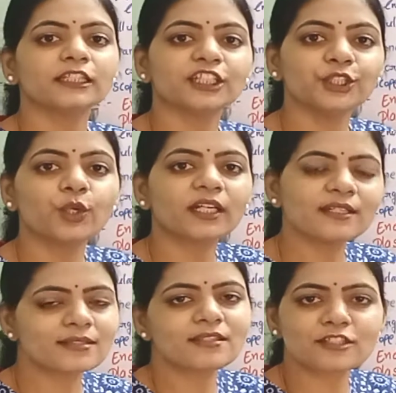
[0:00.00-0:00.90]
the
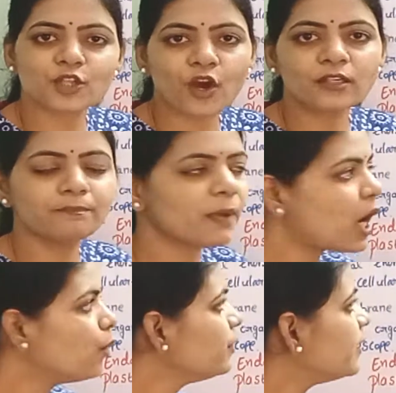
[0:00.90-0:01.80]
nucleus is not
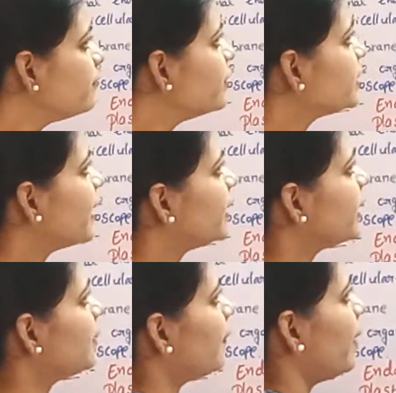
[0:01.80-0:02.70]
bounded with
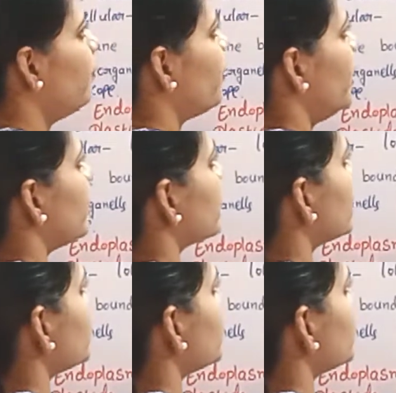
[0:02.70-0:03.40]
any membrane.